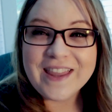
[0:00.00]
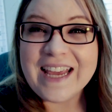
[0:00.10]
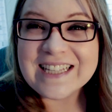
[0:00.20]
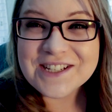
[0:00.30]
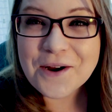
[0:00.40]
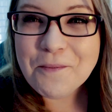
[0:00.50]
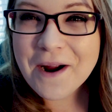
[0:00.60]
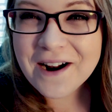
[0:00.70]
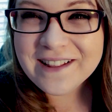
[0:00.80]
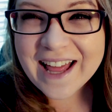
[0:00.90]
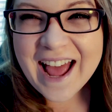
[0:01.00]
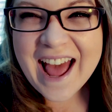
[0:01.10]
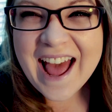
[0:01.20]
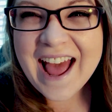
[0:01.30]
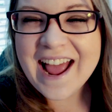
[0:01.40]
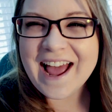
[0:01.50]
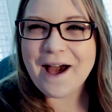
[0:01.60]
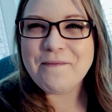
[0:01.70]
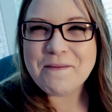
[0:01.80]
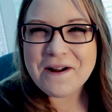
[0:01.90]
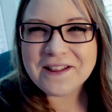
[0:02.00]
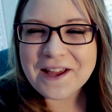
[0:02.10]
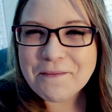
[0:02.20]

It's your birthday! Happy birthday,